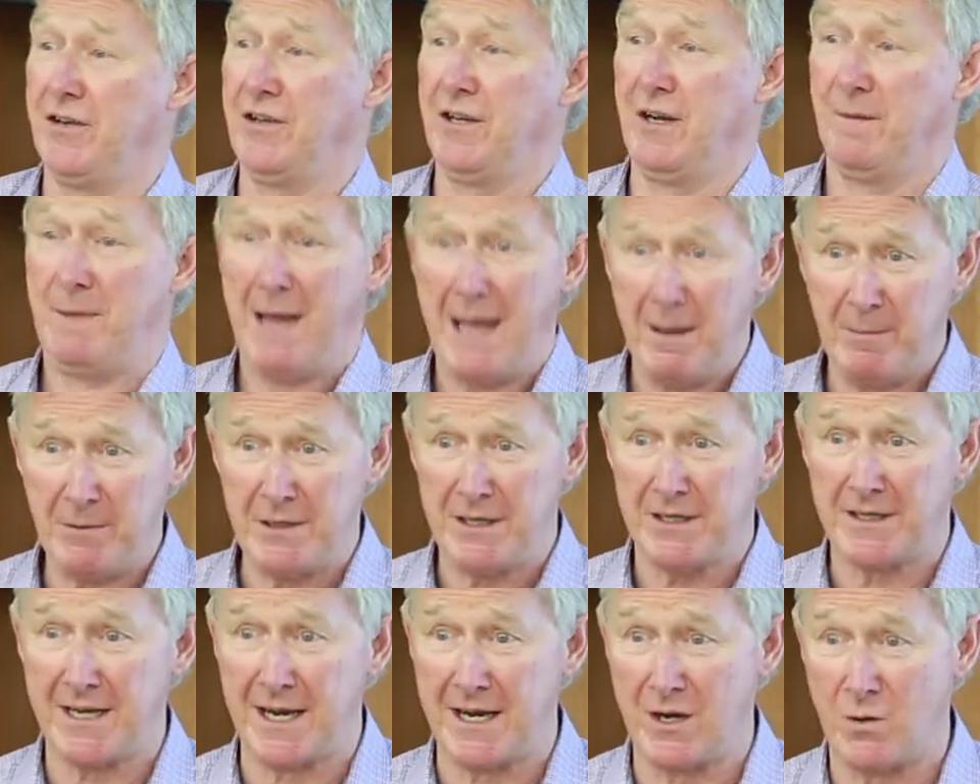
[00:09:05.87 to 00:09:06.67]
You know, I'm happy
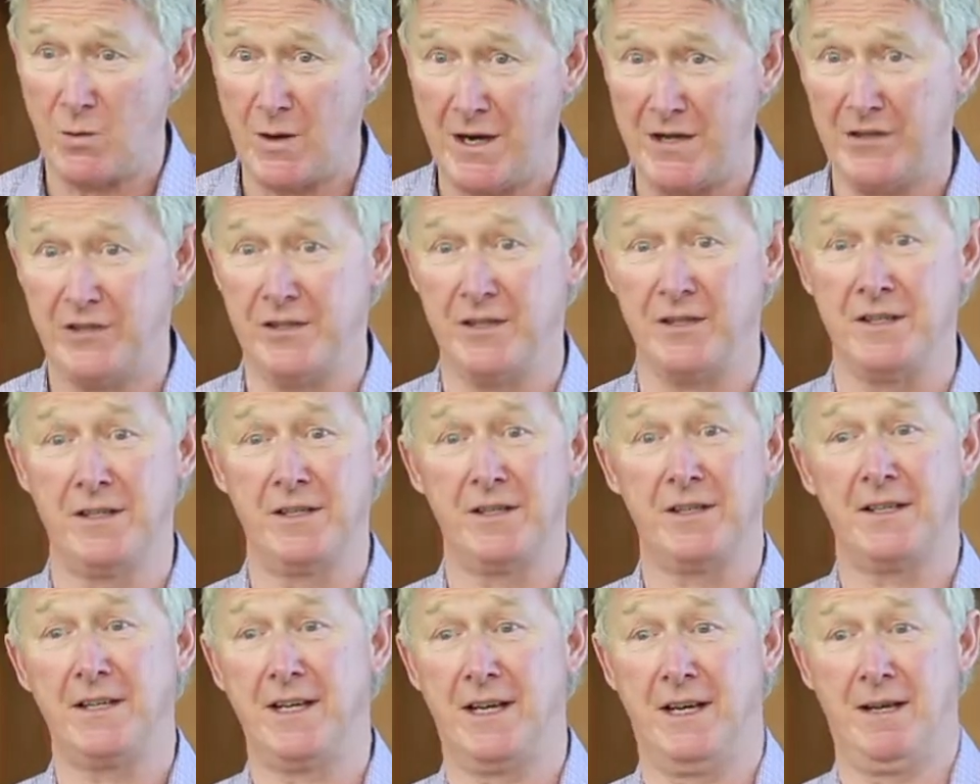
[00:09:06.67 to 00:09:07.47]
to take
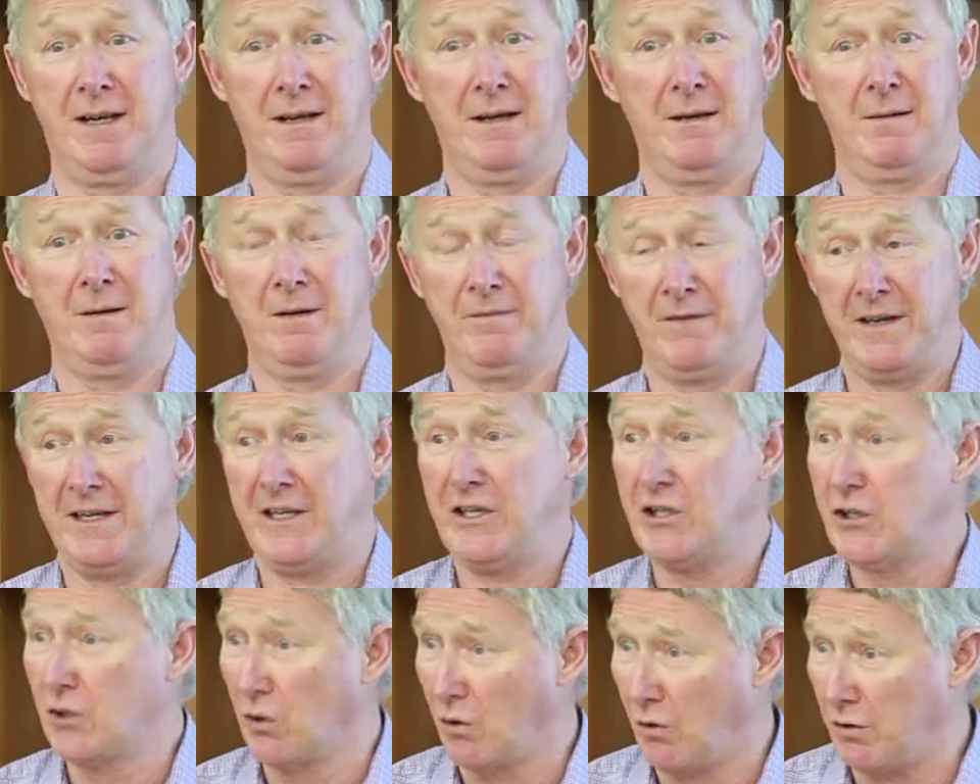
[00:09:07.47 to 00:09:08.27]
questions uh, of any
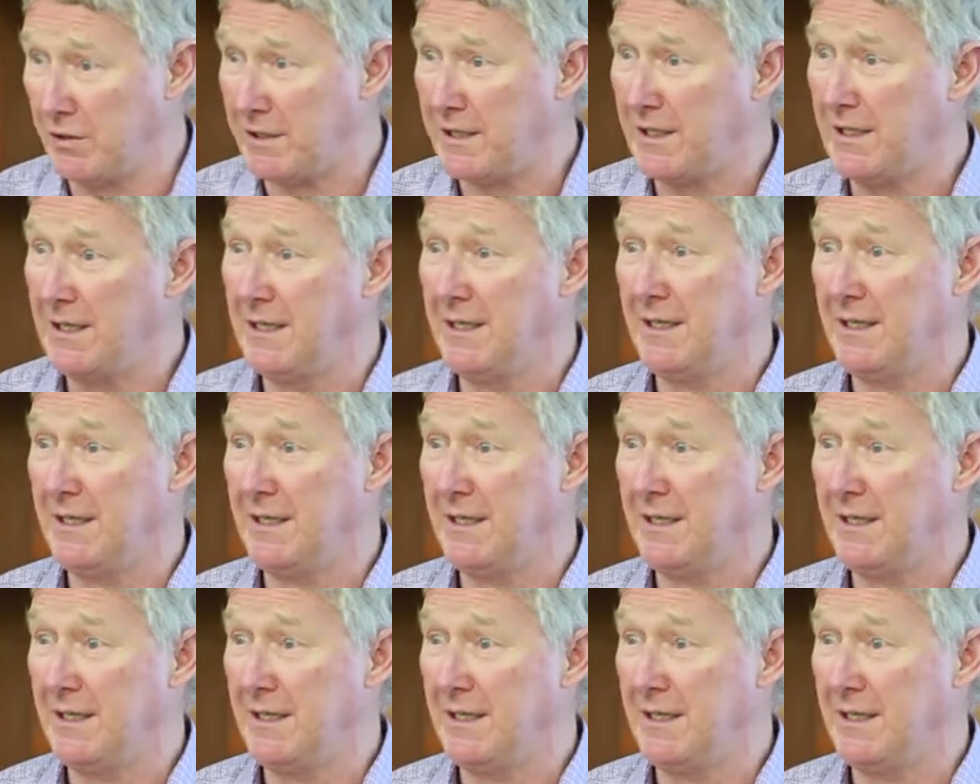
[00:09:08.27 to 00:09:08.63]
sort.